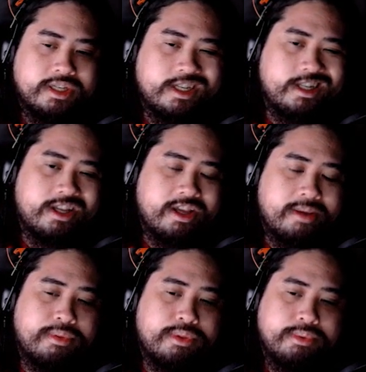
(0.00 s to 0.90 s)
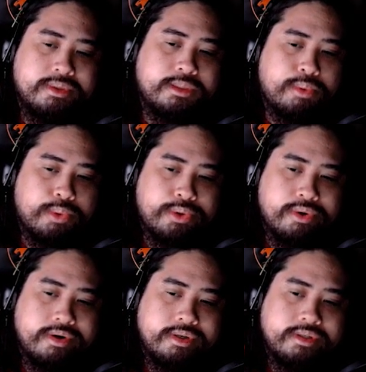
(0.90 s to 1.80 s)
in the game through a support
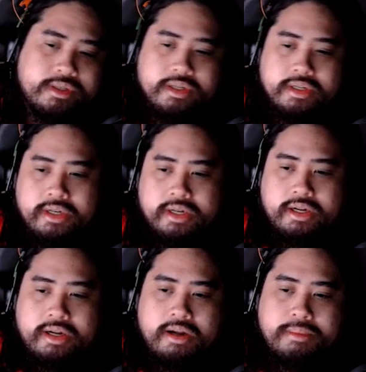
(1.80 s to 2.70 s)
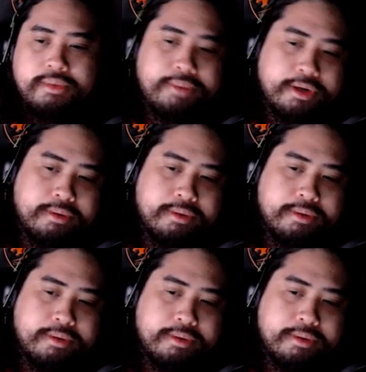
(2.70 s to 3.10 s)
card. But better be